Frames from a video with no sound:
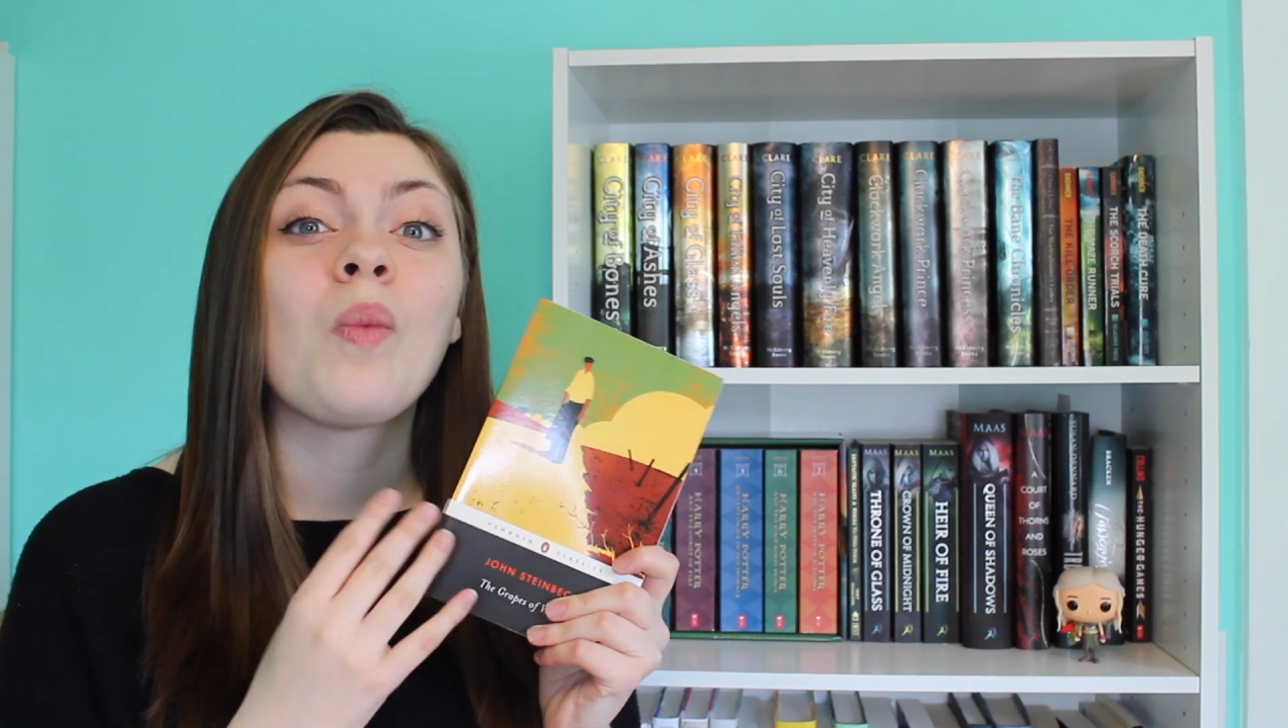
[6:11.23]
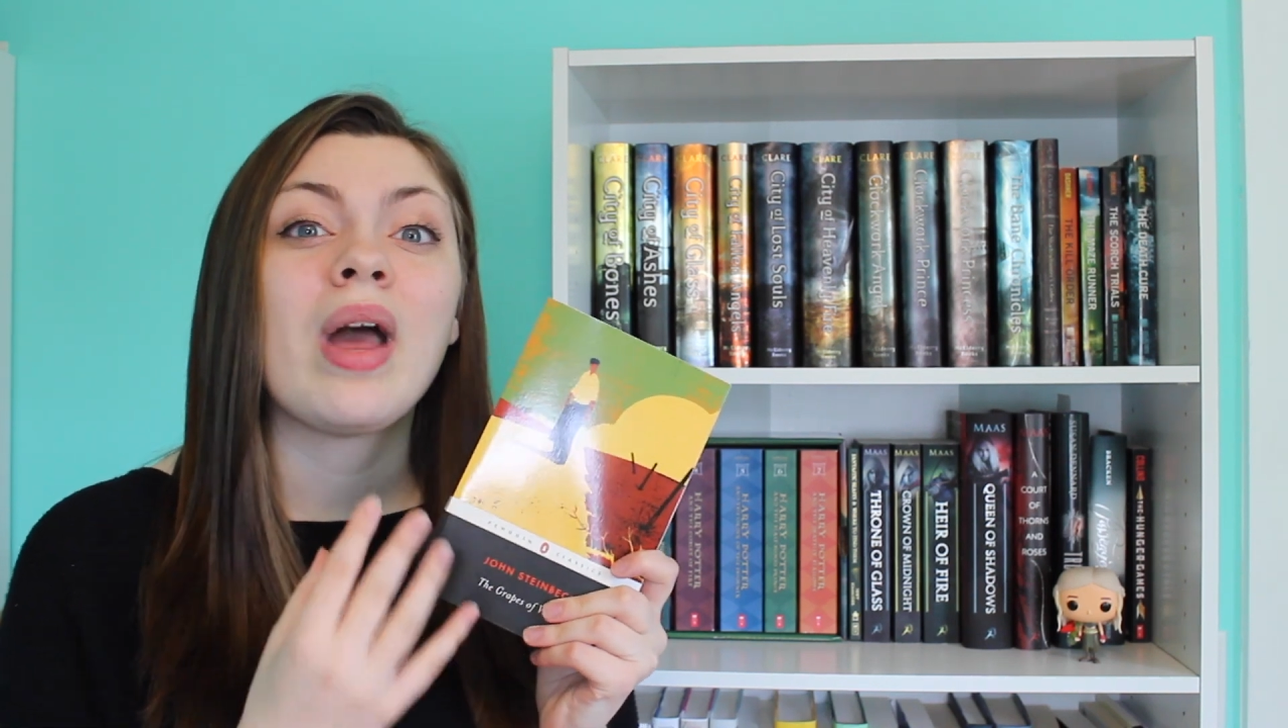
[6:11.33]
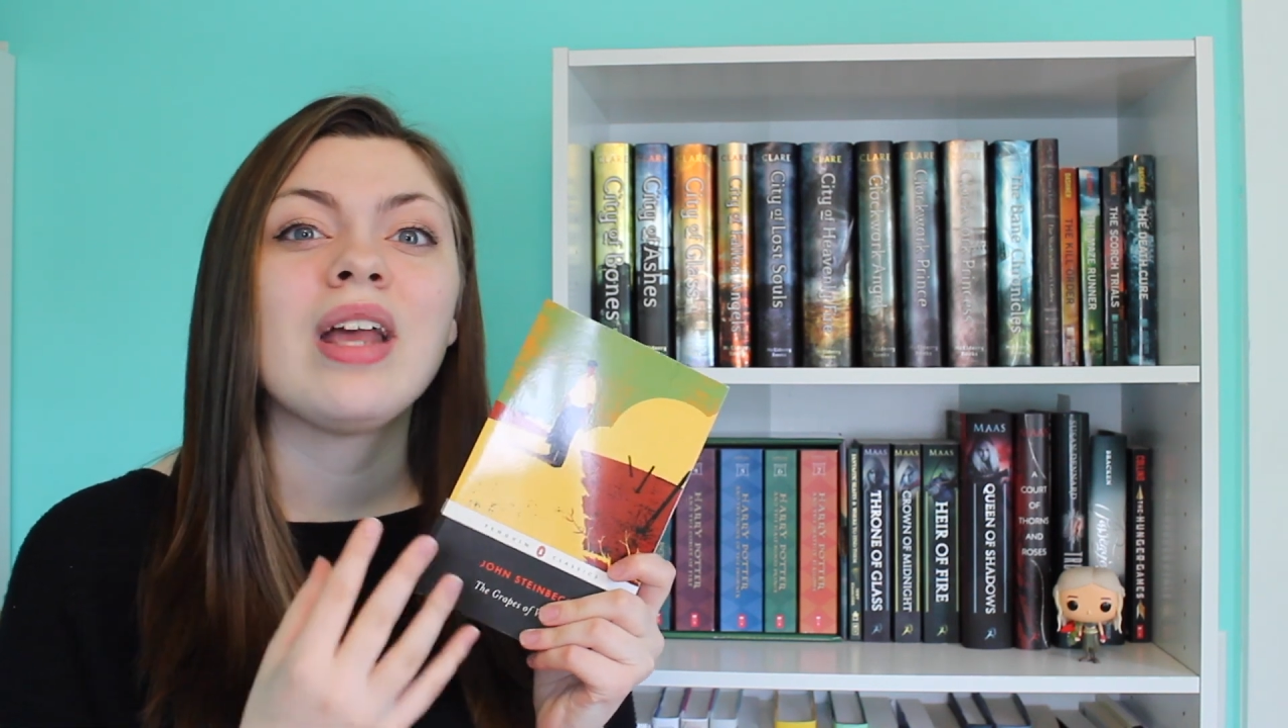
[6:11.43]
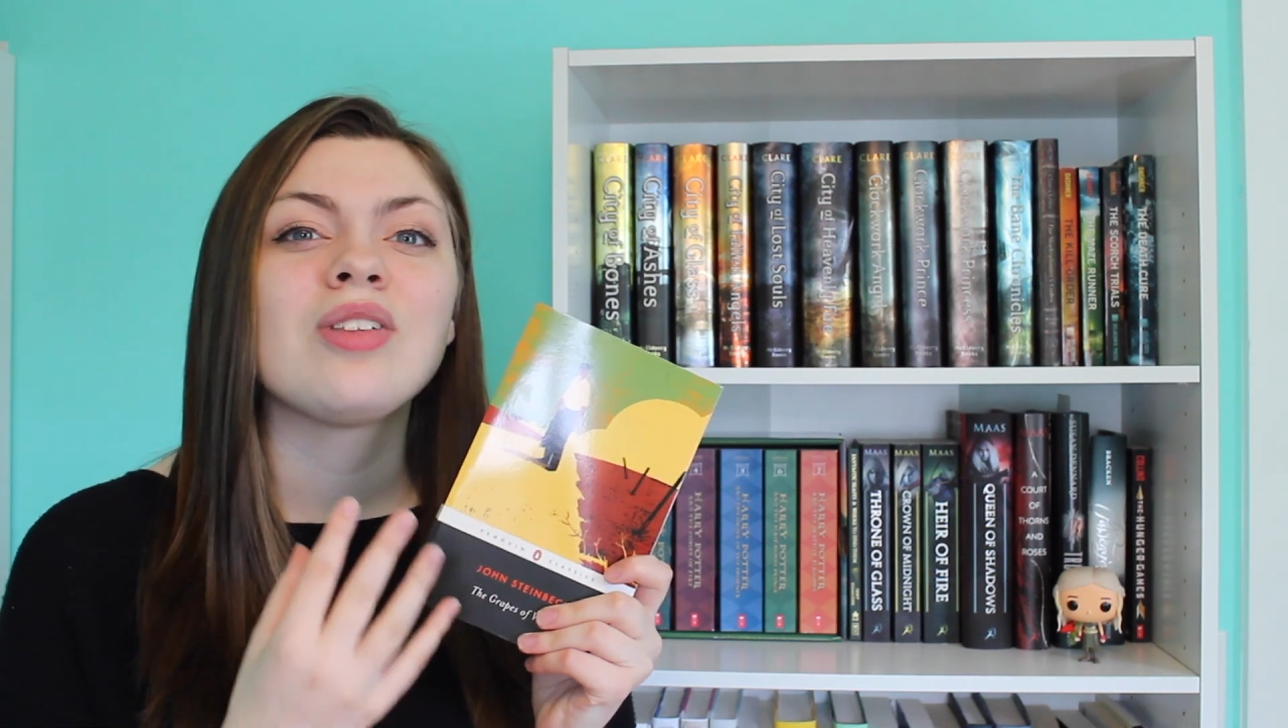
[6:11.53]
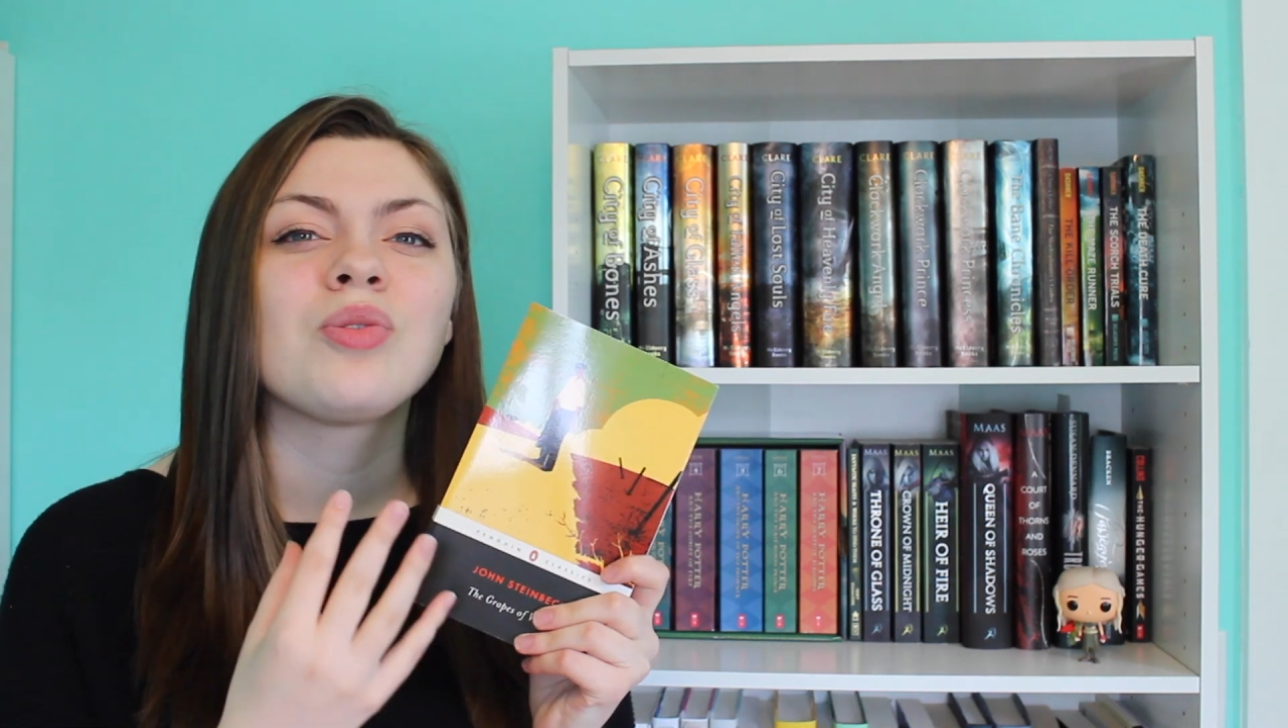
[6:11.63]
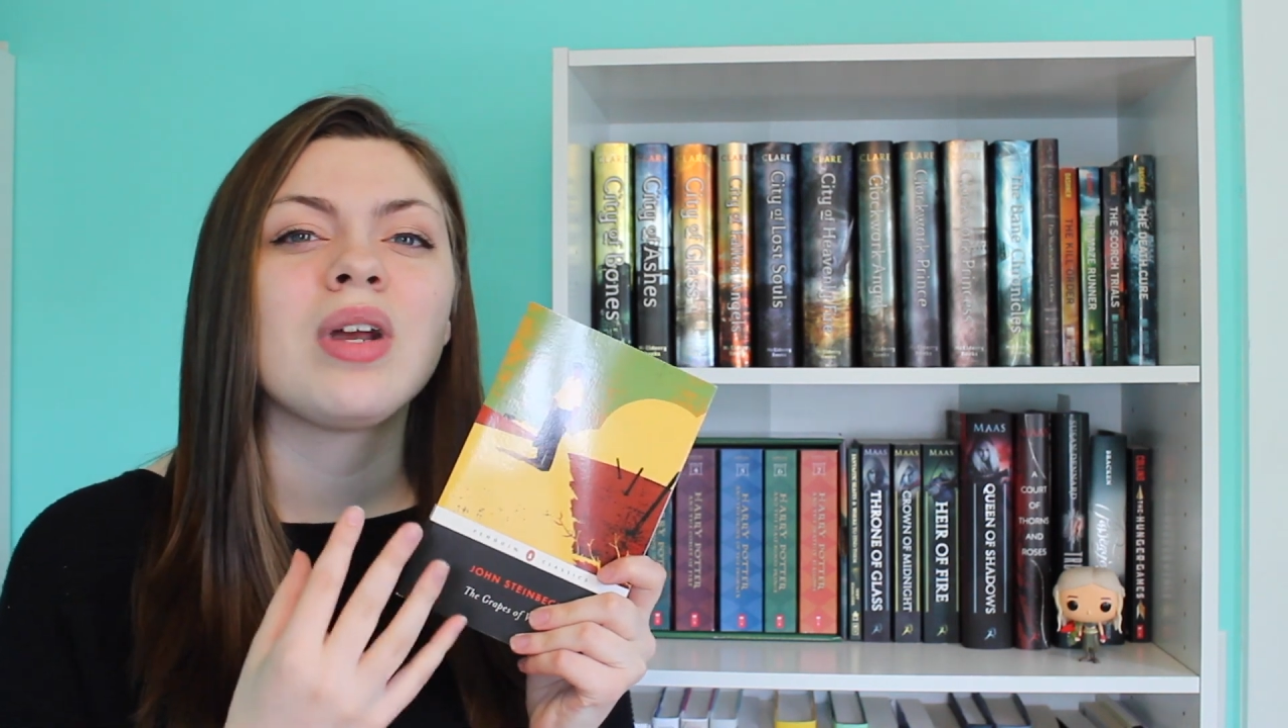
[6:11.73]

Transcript: way it's